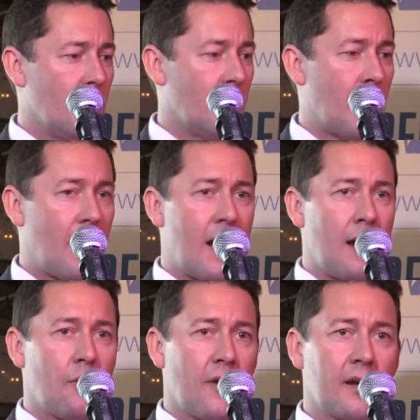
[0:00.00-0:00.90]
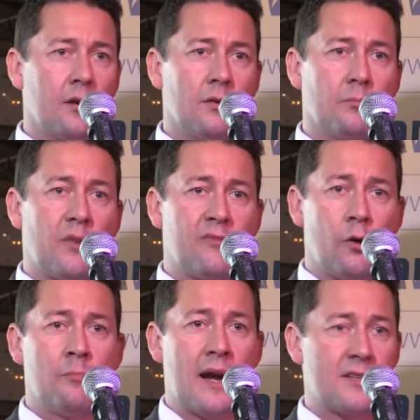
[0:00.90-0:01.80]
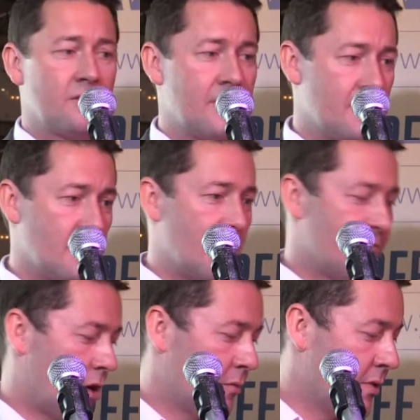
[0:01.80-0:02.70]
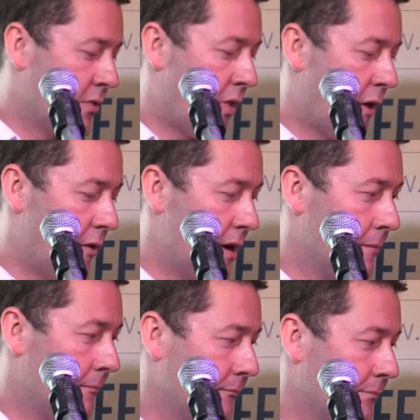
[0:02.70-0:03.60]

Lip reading: and about how they can perform better in the environment that they're in.